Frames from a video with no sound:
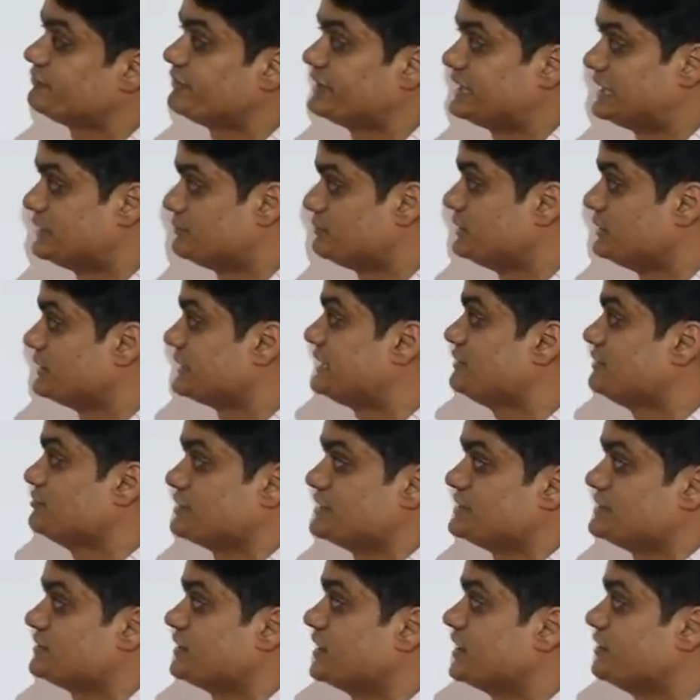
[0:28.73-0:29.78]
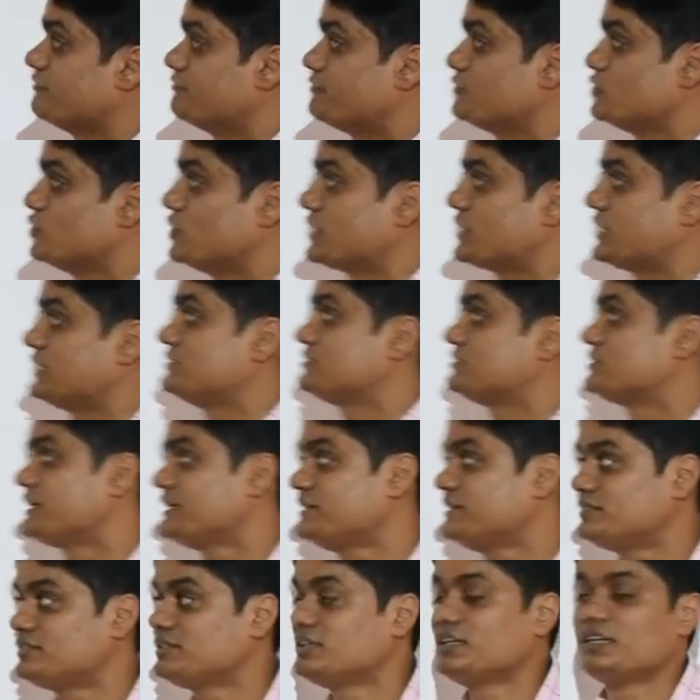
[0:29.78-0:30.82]
variable? Give reason if your answer
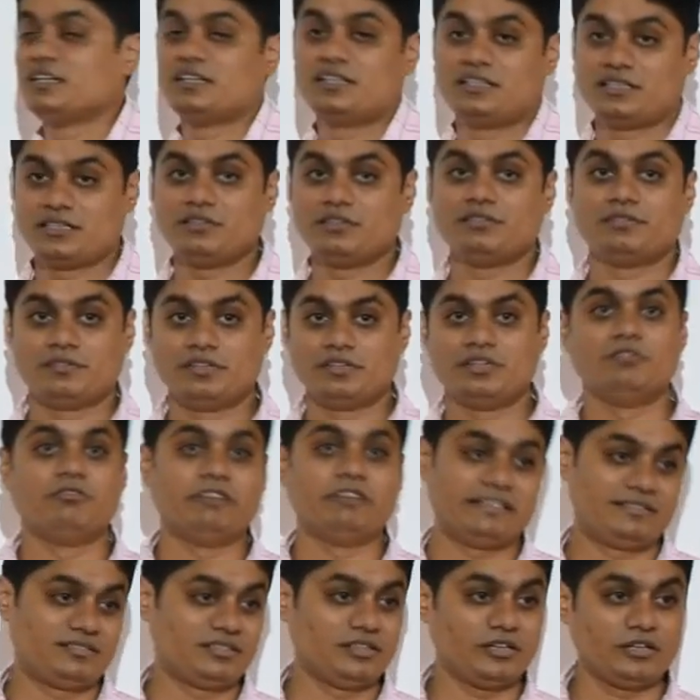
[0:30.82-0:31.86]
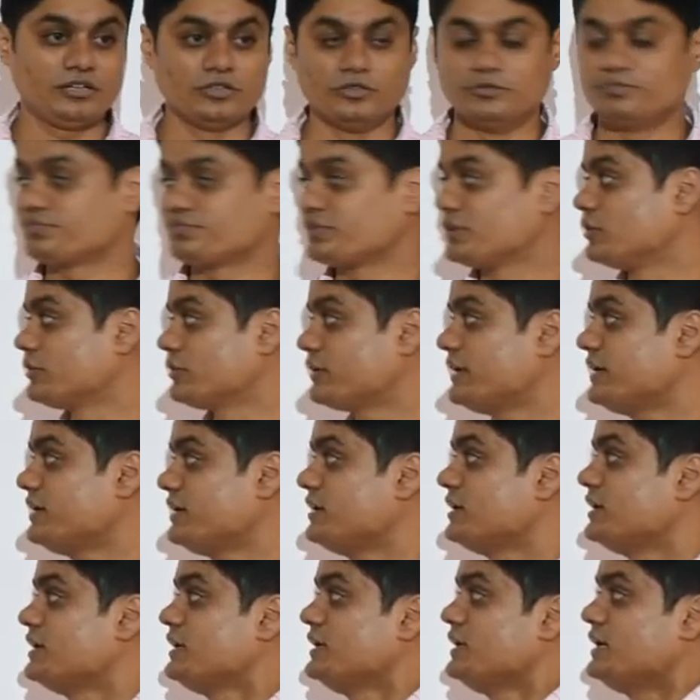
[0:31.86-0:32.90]
is yes or no.
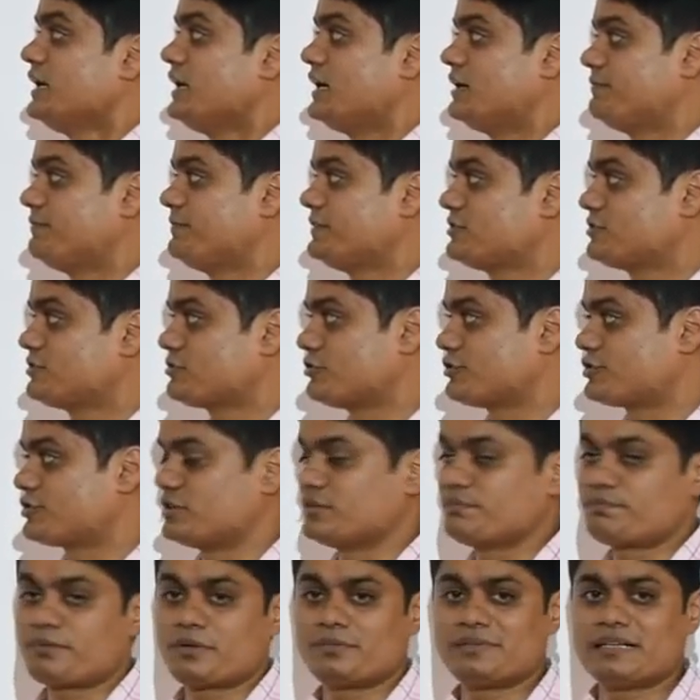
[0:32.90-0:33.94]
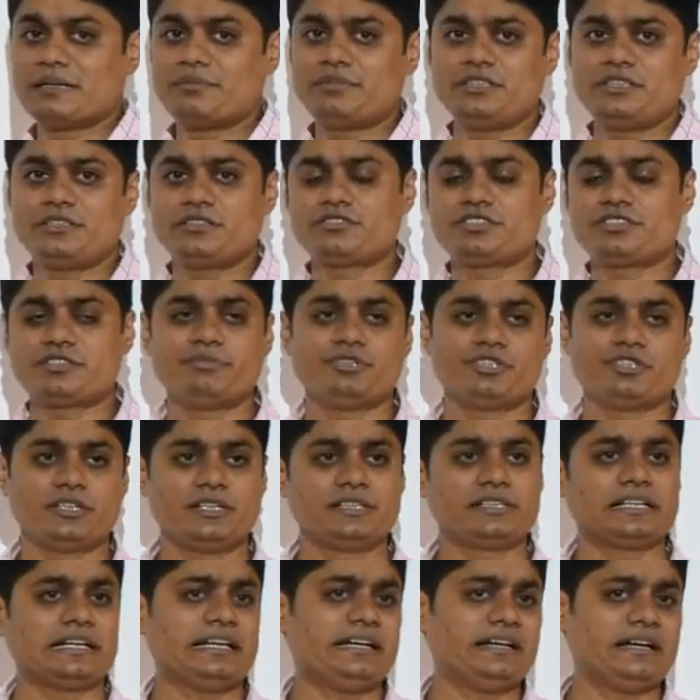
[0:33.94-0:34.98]
Okay. First question. Probability distribution
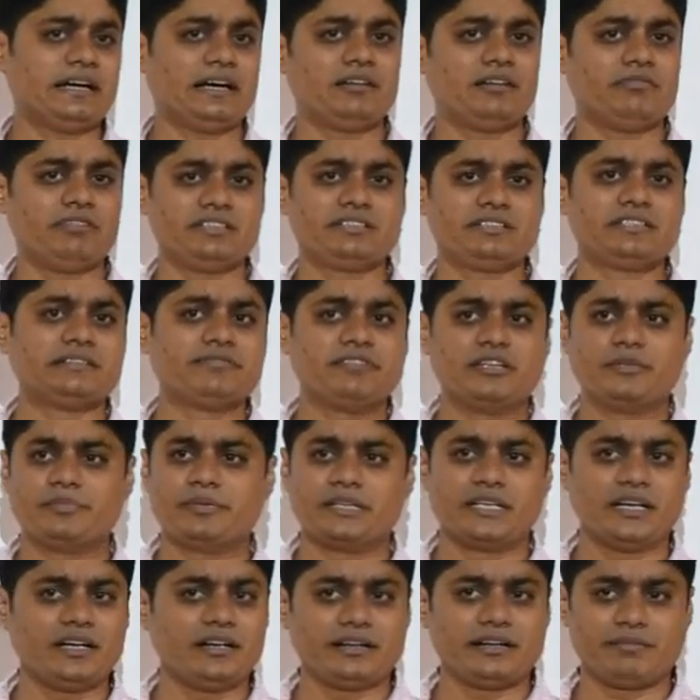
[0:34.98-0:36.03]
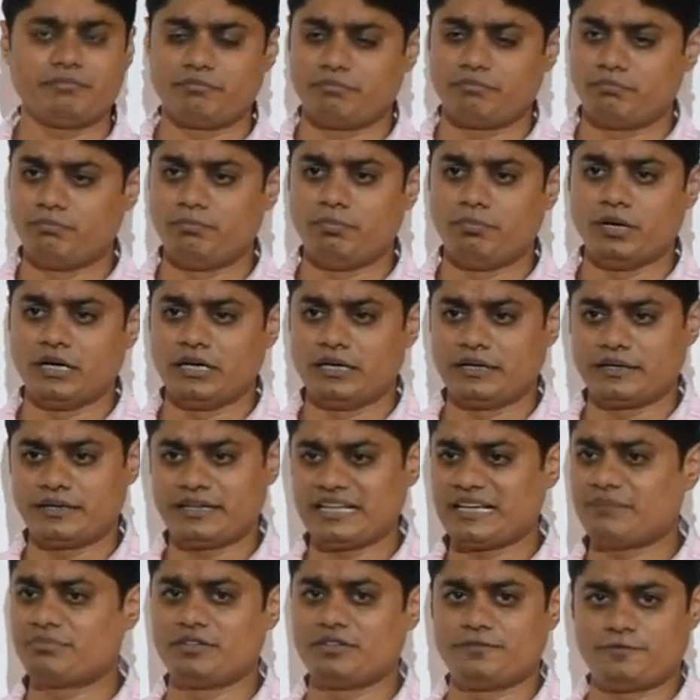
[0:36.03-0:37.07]
until always it will be in a
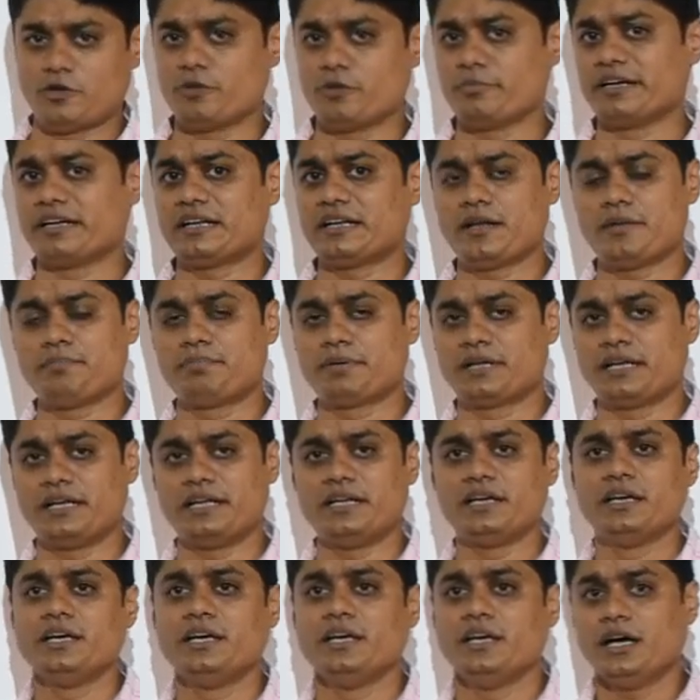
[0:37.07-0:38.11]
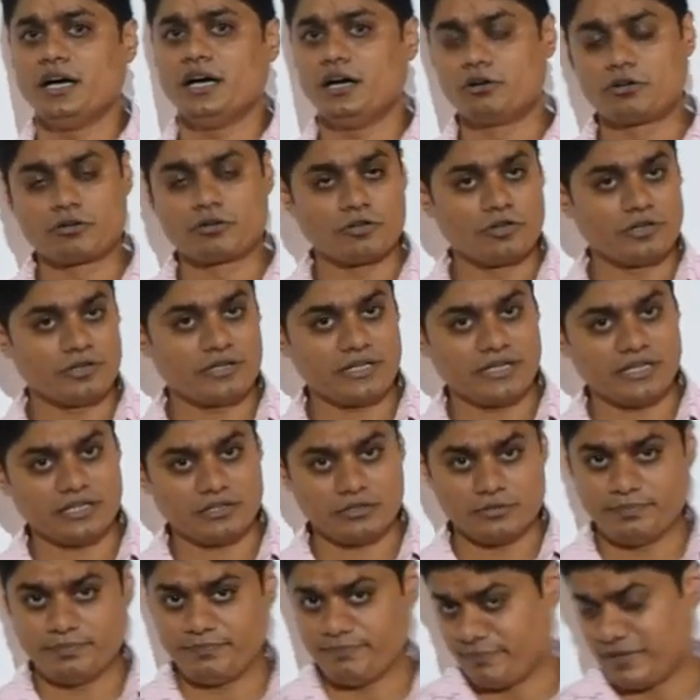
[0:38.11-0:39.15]
table format. And per our
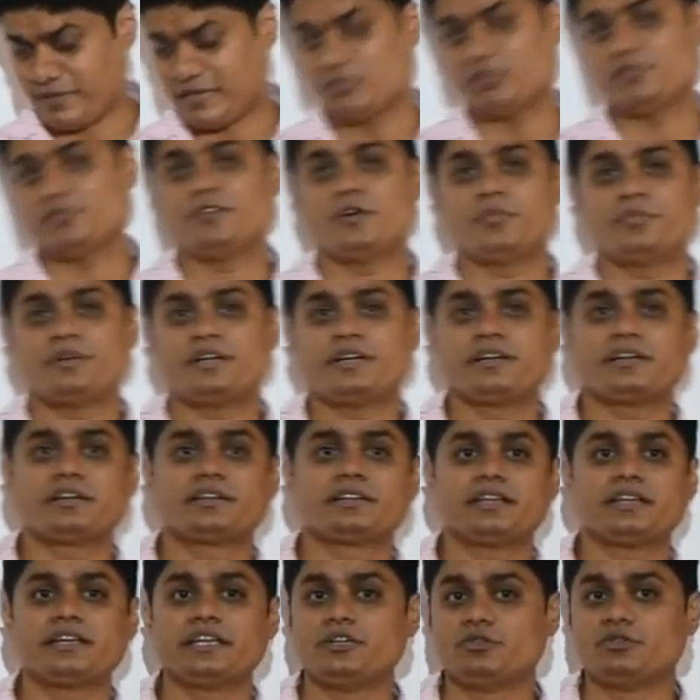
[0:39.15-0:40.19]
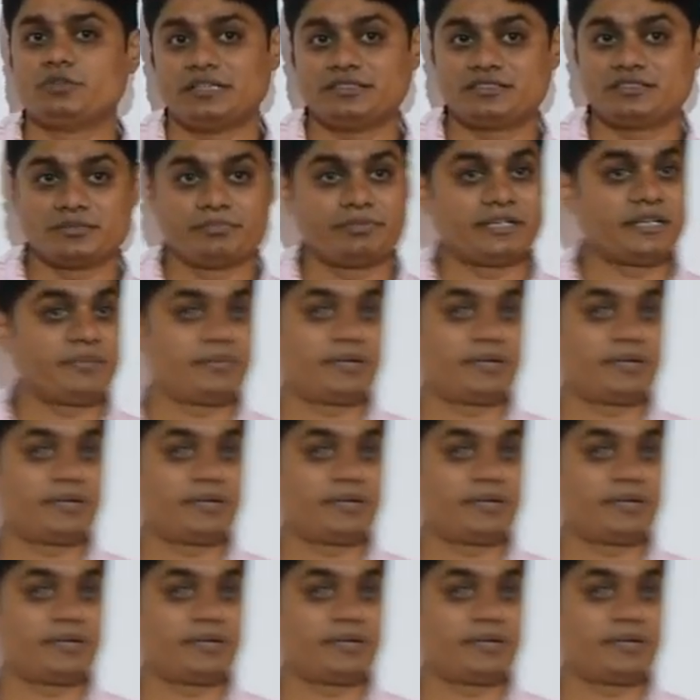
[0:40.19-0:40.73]
quota table format is new answer bari